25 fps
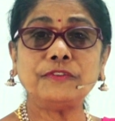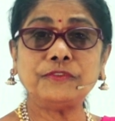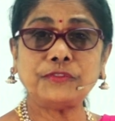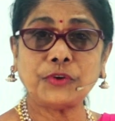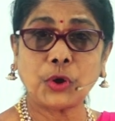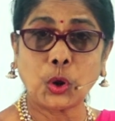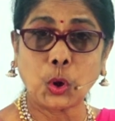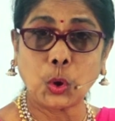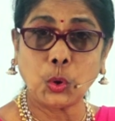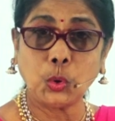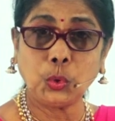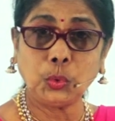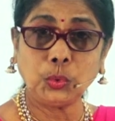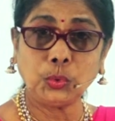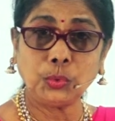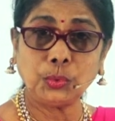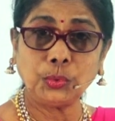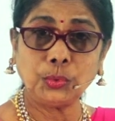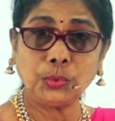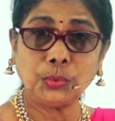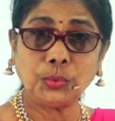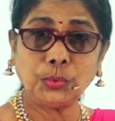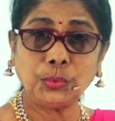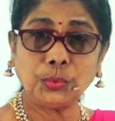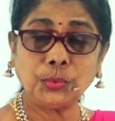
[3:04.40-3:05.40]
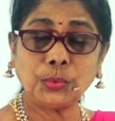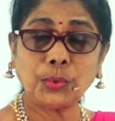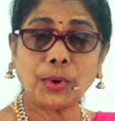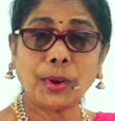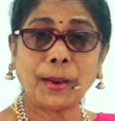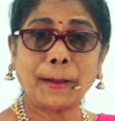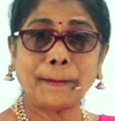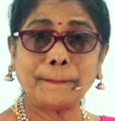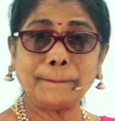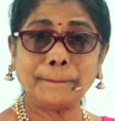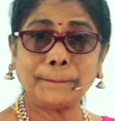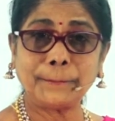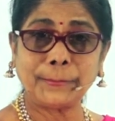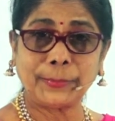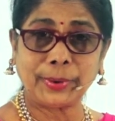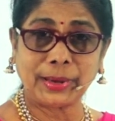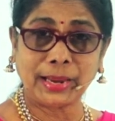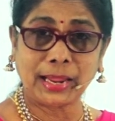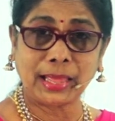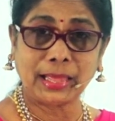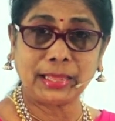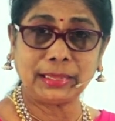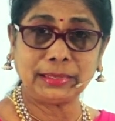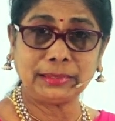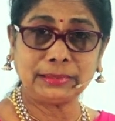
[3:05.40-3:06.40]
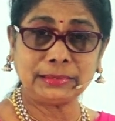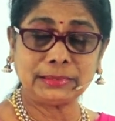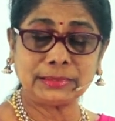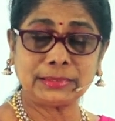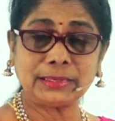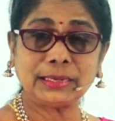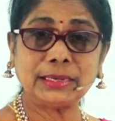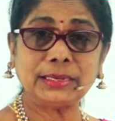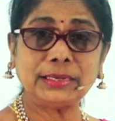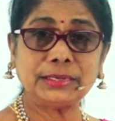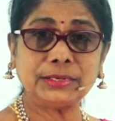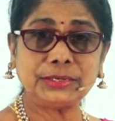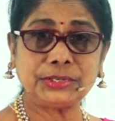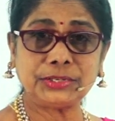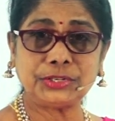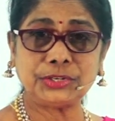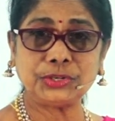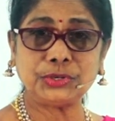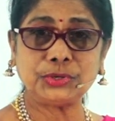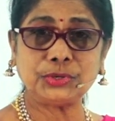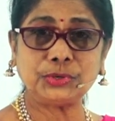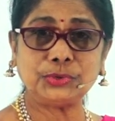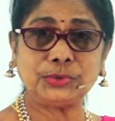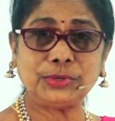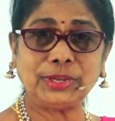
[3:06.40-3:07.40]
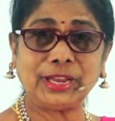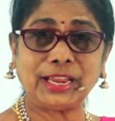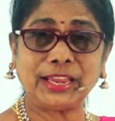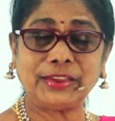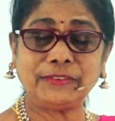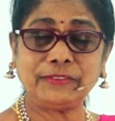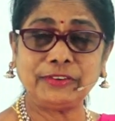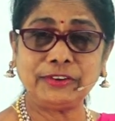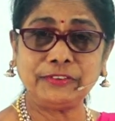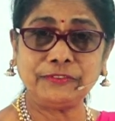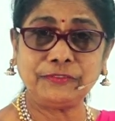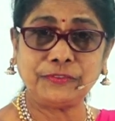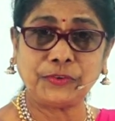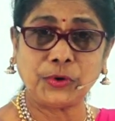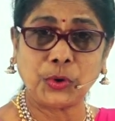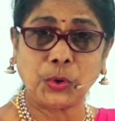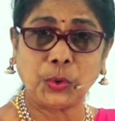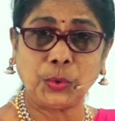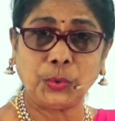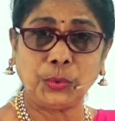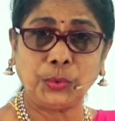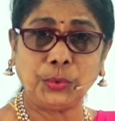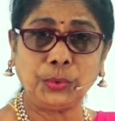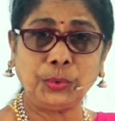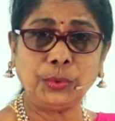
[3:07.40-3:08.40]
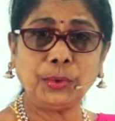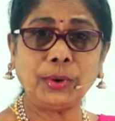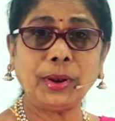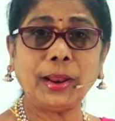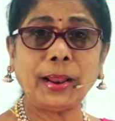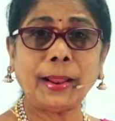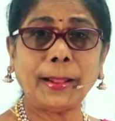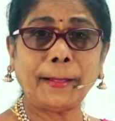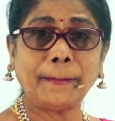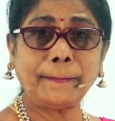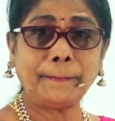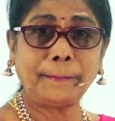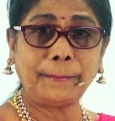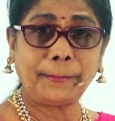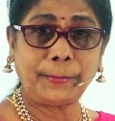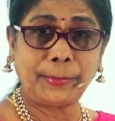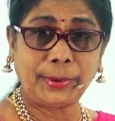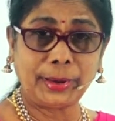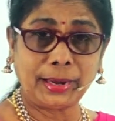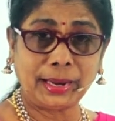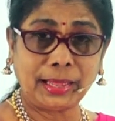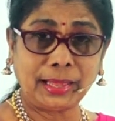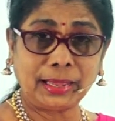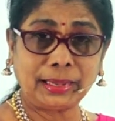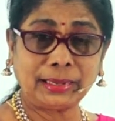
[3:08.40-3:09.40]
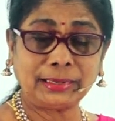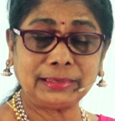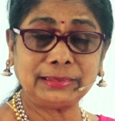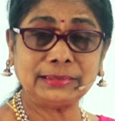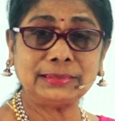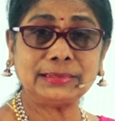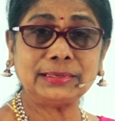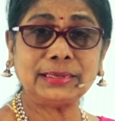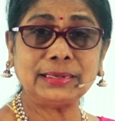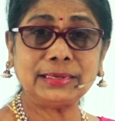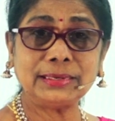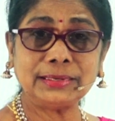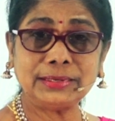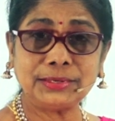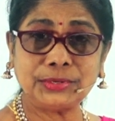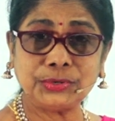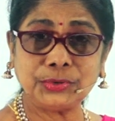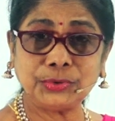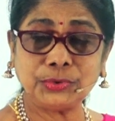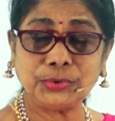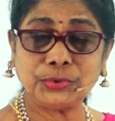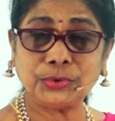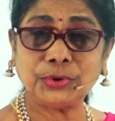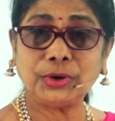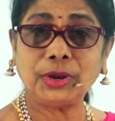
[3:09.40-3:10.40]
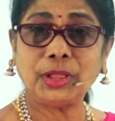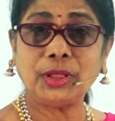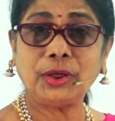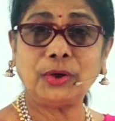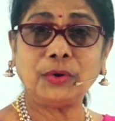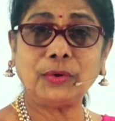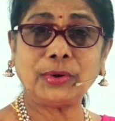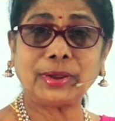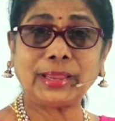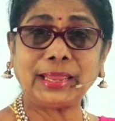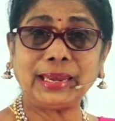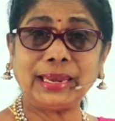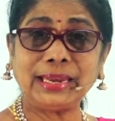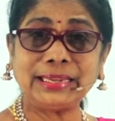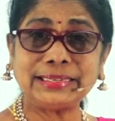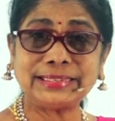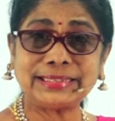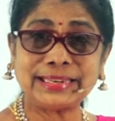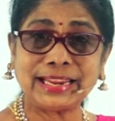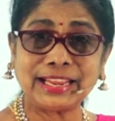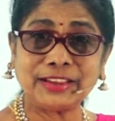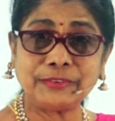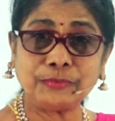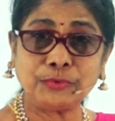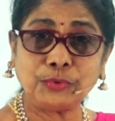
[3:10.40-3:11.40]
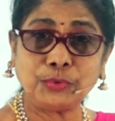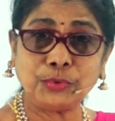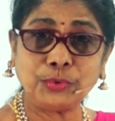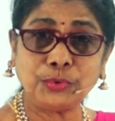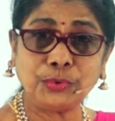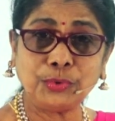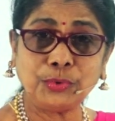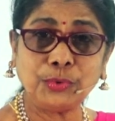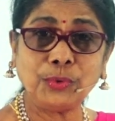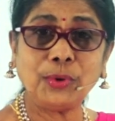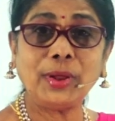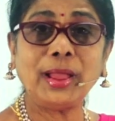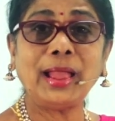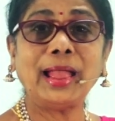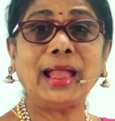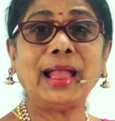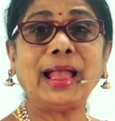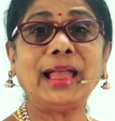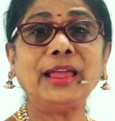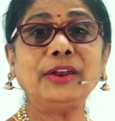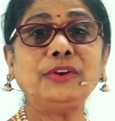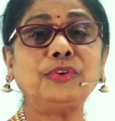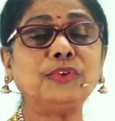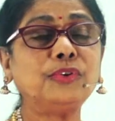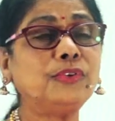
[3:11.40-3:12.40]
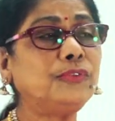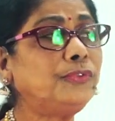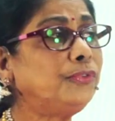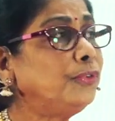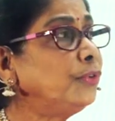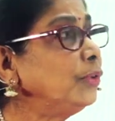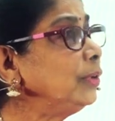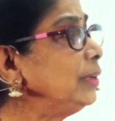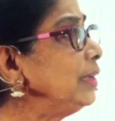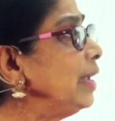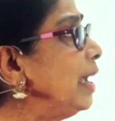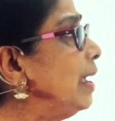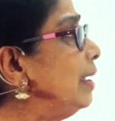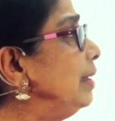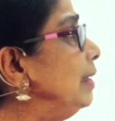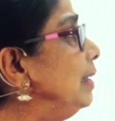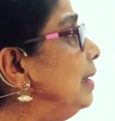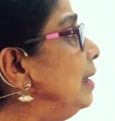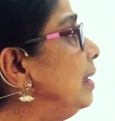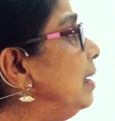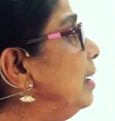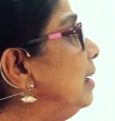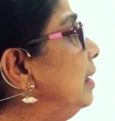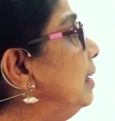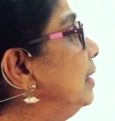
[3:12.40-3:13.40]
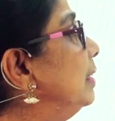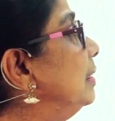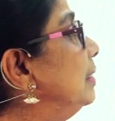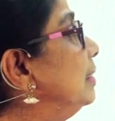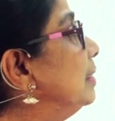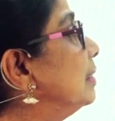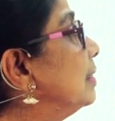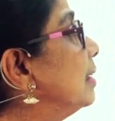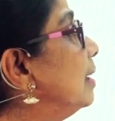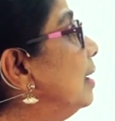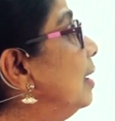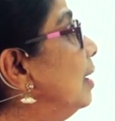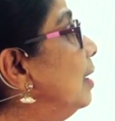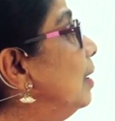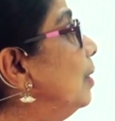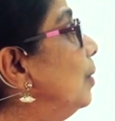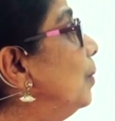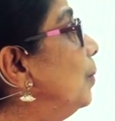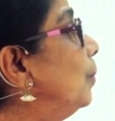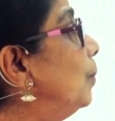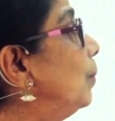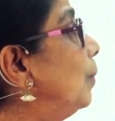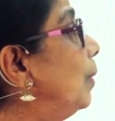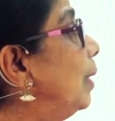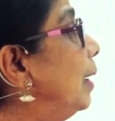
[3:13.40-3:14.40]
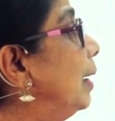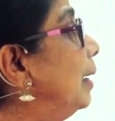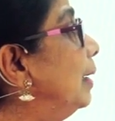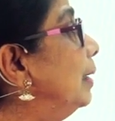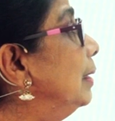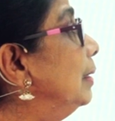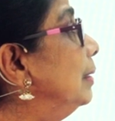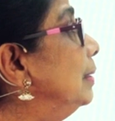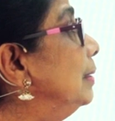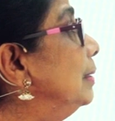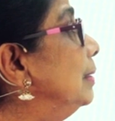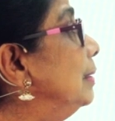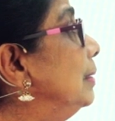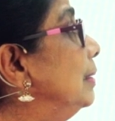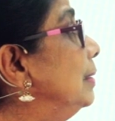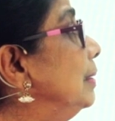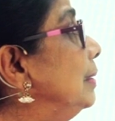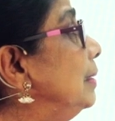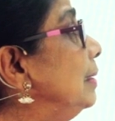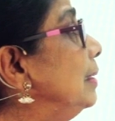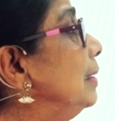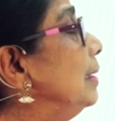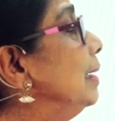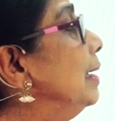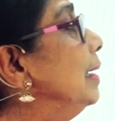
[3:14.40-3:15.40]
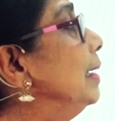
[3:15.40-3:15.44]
4 plus 2. You are given 4 plus 2. Okay, let's take 4 and draw 4 tiny lines. 1,